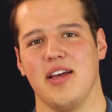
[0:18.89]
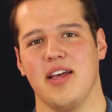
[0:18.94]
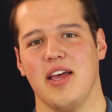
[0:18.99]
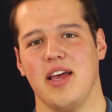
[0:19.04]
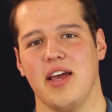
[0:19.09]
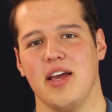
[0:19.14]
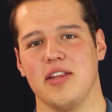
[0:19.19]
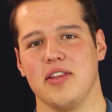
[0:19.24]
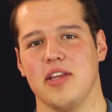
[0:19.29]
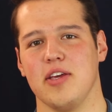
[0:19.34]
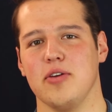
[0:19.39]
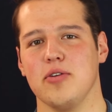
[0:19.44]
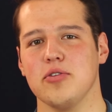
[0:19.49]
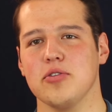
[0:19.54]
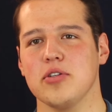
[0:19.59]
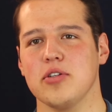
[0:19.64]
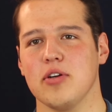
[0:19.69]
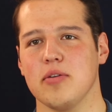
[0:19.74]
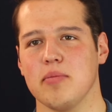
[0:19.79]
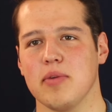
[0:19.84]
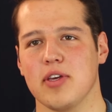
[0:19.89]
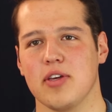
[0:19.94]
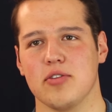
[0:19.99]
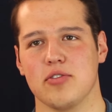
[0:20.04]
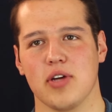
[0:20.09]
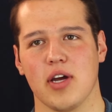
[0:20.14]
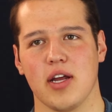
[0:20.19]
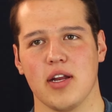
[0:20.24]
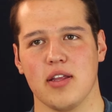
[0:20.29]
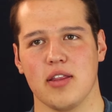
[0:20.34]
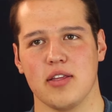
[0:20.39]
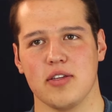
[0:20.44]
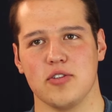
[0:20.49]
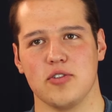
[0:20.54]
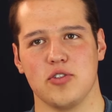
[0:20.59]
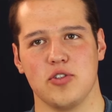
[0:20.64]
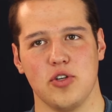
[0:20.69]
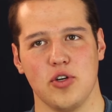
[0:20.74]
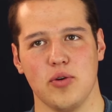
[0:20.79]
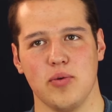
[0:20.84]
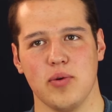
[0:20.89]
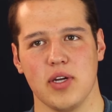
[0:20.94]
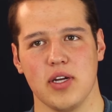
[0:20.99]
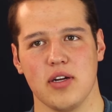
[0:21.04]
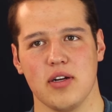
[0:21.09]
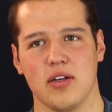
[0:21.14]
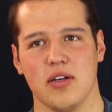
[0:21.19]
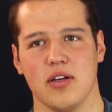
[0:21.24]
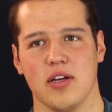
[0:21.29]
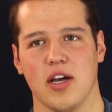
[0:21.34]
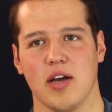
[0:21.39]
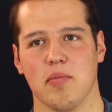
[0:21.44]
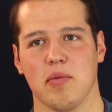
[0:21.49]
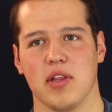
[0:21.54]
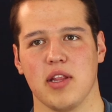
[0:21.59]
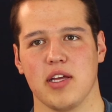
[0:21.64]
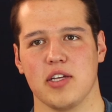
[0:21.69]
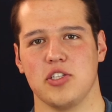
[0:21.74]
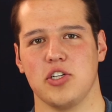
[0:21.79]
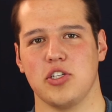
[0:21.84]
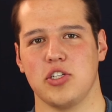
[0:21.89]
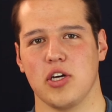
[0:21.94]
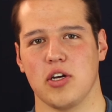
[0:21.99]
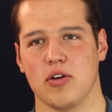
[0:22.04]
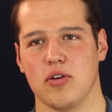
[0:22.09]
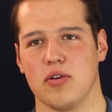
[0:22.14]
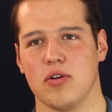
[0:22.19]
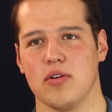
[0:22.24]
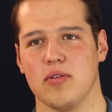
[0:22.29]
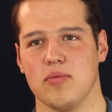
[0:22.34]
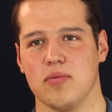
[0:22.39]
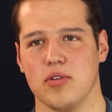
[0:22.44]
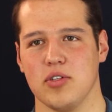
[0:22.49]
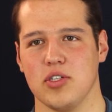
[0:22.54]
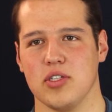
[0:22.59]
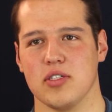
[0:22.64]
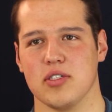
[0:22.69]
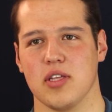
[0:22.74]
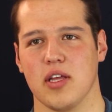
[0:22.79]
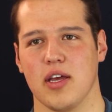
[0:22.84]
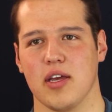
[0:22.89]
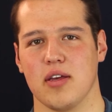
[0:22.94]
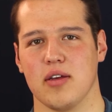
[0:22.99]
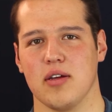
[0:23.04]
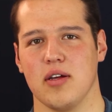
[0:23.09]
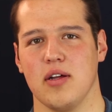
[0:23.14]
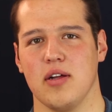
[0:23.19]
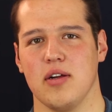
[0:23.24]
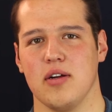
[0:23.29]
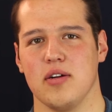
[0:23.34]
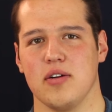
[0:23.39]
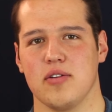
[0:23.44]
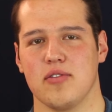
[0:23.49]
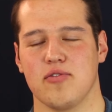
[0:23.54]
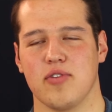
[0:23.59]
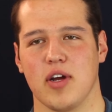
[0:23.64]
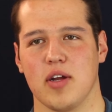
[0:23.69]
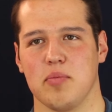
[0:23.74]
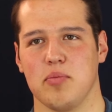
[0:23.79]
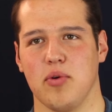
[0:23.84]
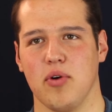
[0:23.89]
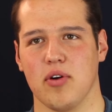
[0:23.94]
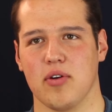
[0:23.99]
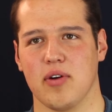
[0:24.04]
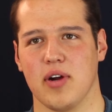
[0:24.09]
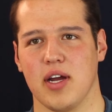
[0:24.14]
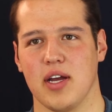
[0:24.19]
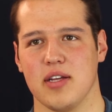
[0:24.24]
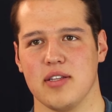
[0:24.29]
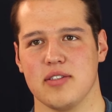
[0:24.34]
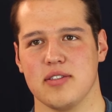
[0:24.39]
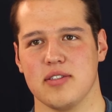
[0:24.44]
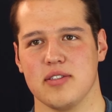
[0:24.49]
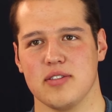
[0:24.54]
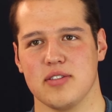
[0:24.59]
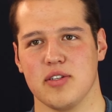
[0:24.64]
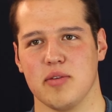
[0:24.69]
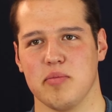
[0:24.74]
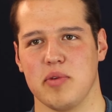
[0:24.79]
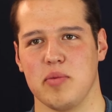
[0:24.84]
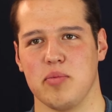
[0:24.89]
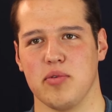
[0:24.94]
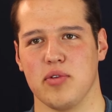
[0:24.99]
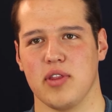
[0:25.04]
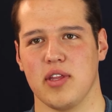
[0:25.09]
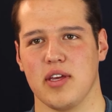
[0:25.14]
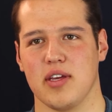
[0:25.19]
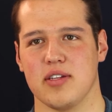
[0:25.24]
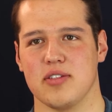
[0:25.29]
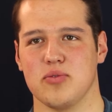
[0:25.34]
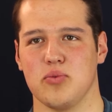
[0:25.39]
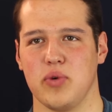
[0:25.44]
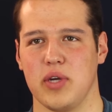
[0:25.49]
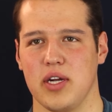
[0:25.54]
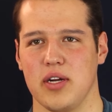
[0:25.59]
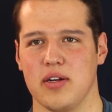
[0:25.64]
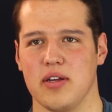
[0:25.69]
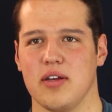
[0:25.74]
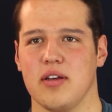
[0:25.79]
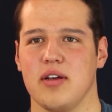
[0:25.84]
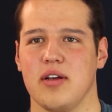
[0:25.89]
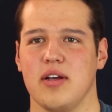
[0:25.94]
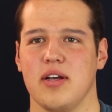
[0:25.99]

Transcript: And they usually don't make you try anything too weird. I mean, like chicharron, which is like fried pork rinds. Some people think it's weird.